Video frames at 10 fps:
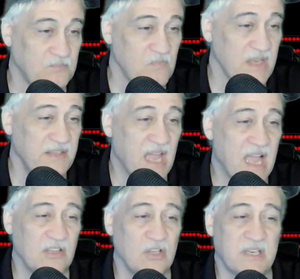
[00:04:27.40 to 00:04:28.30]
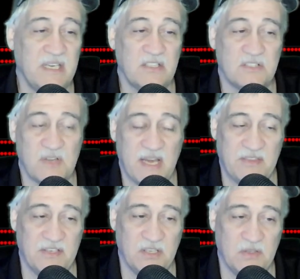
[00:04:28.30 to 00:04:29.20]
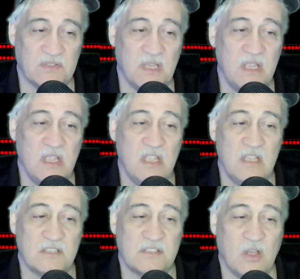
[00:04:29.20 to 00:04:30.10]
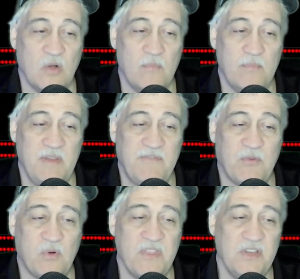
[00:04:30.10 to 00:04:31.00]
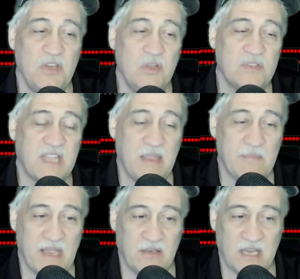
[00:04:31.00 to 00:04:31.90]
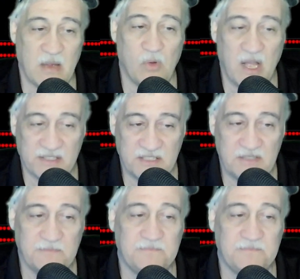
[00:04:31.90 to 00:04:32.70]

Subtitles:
not looking to trade the news. So before the news came out, I'm watching